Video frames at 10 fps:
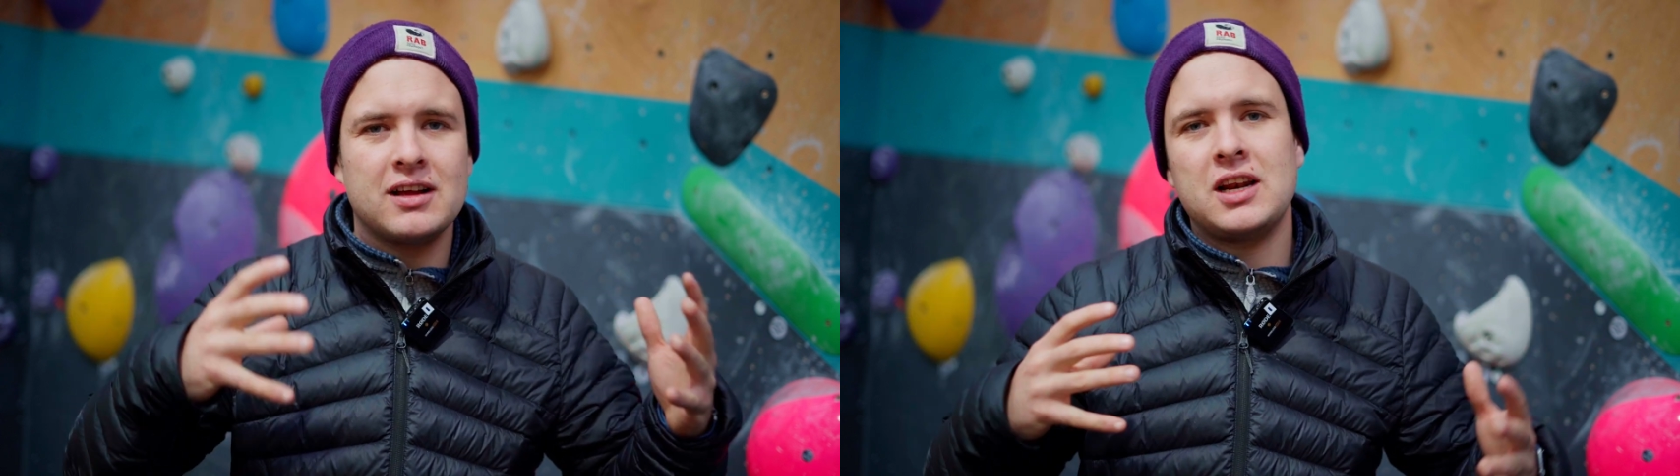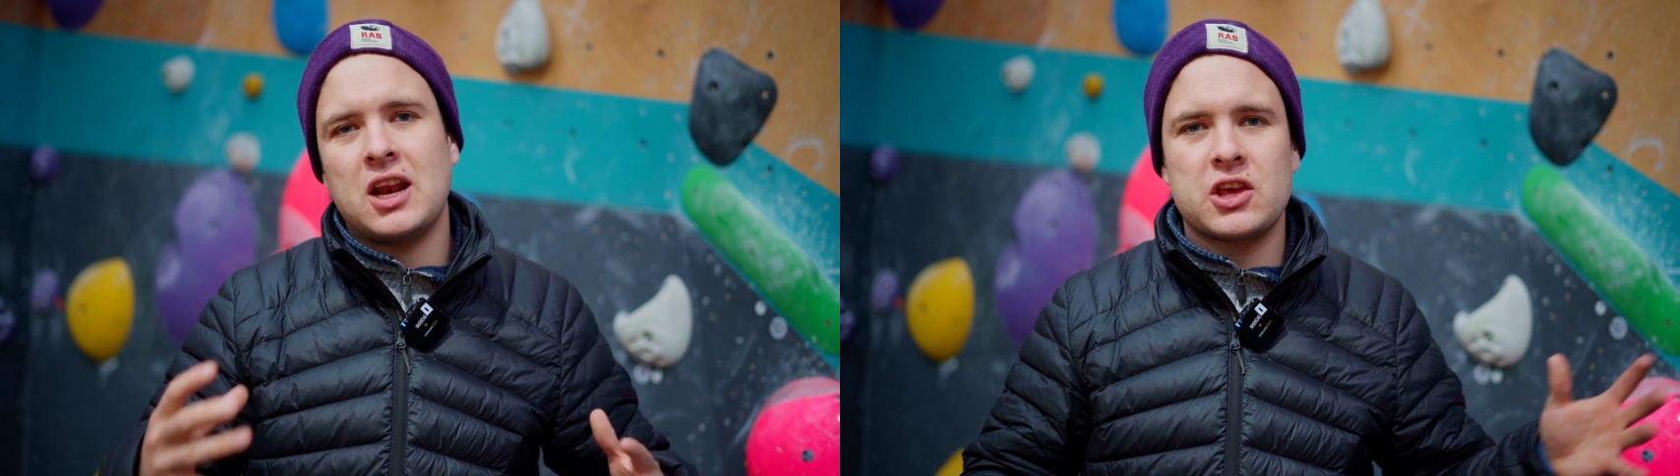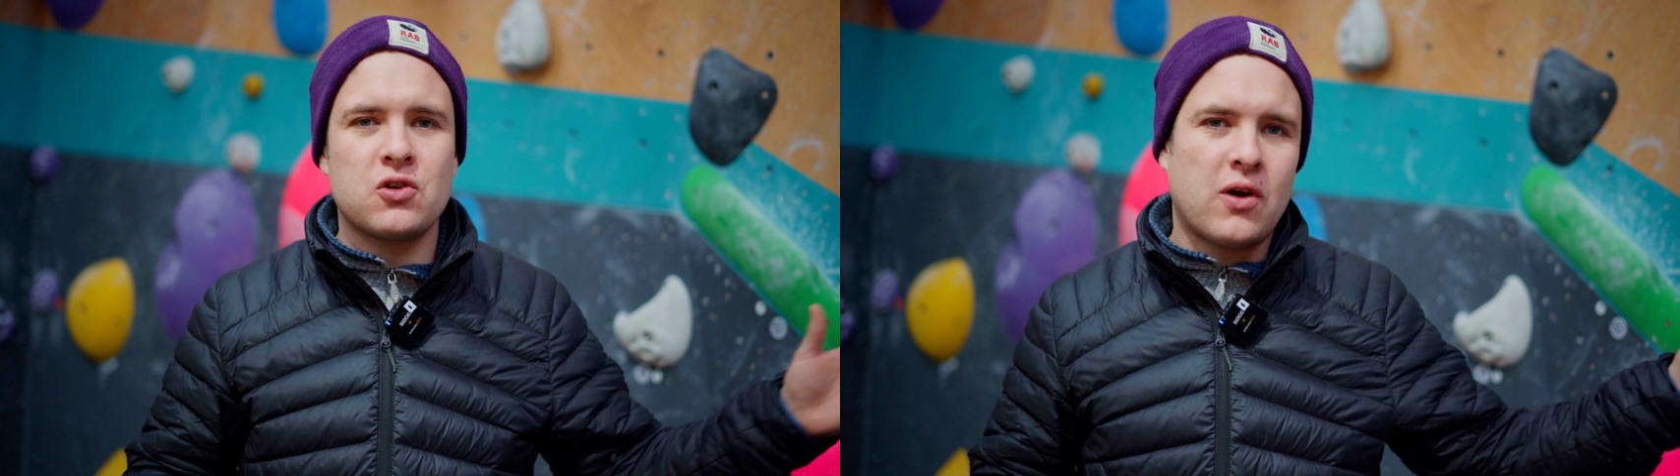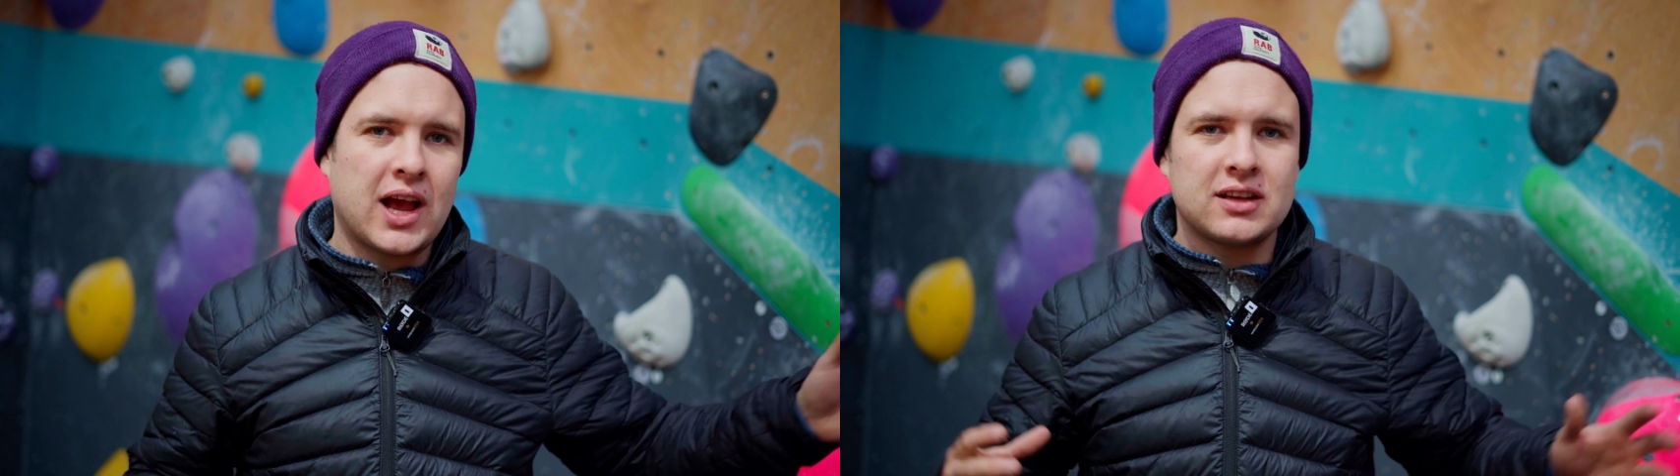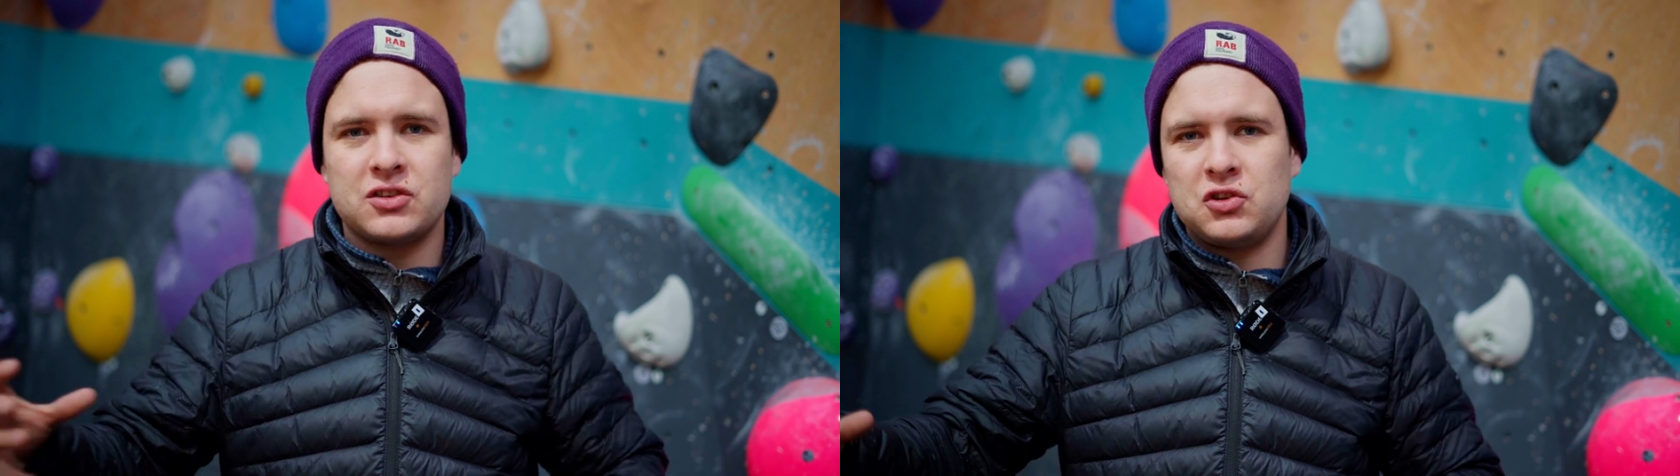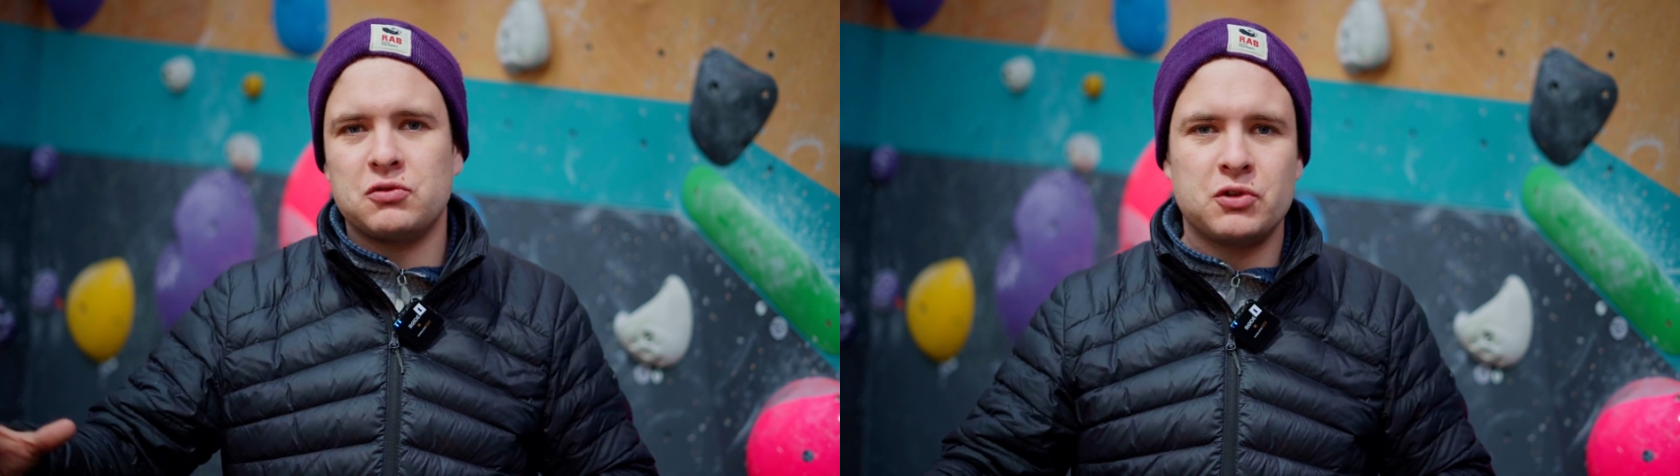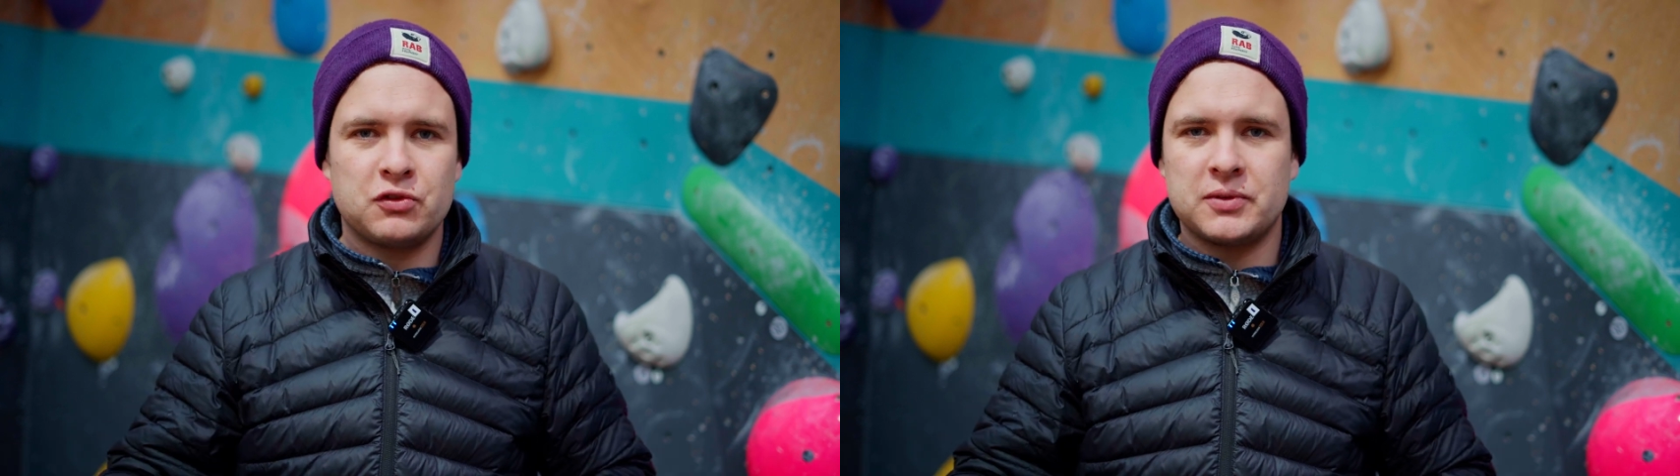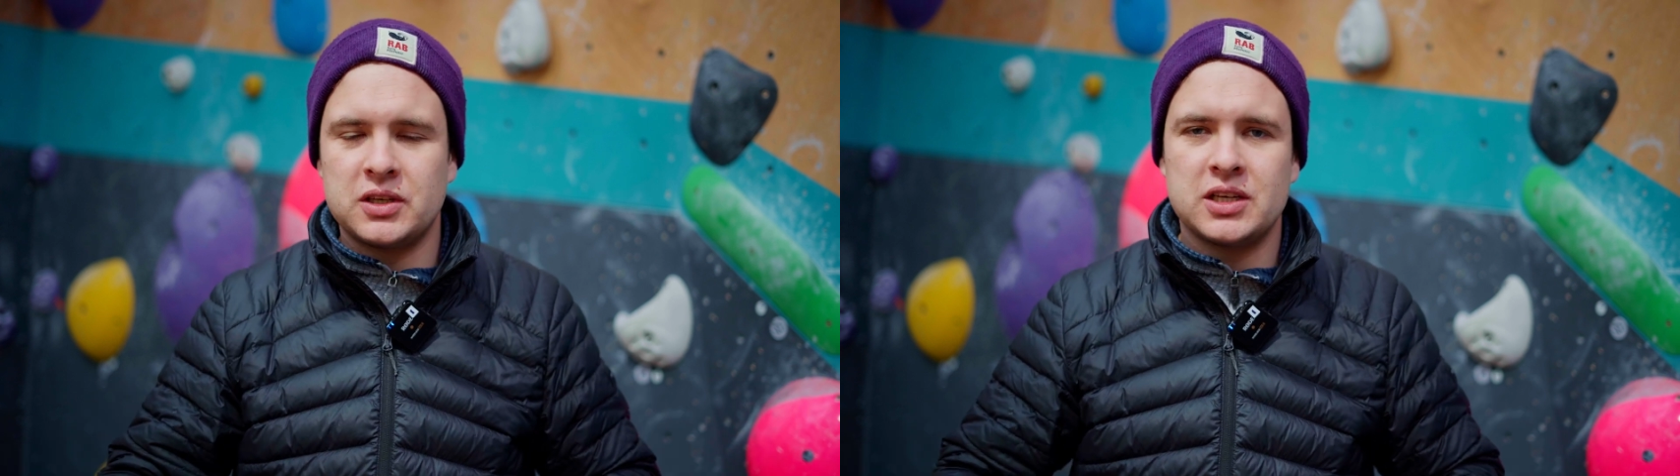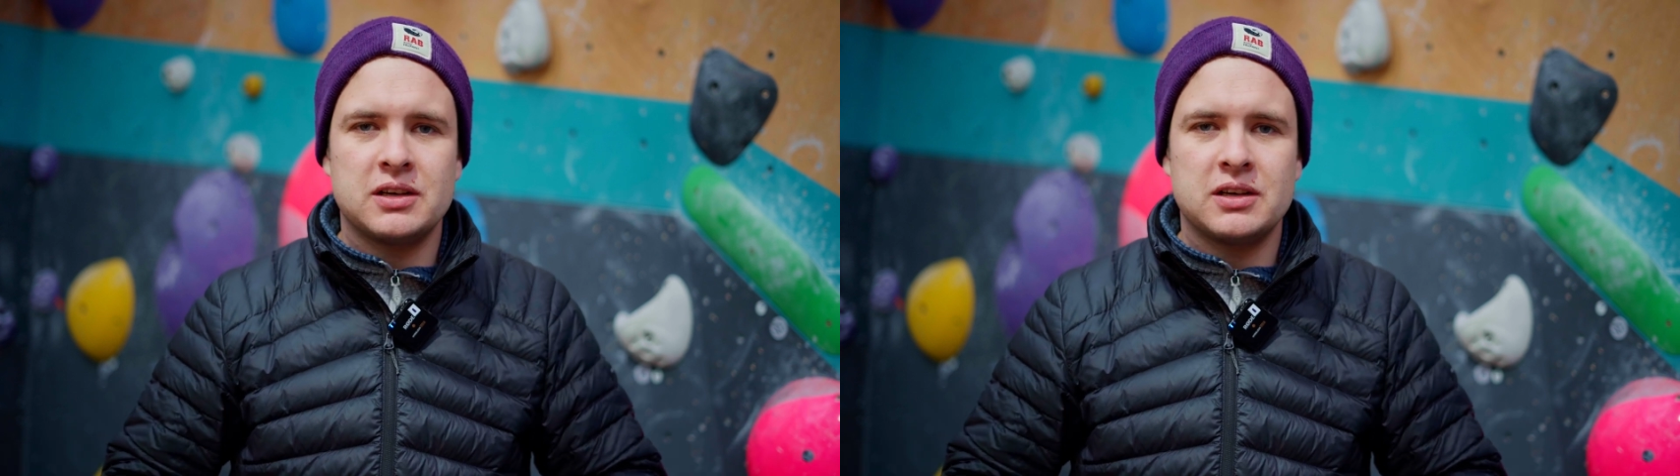like your hands in your movement,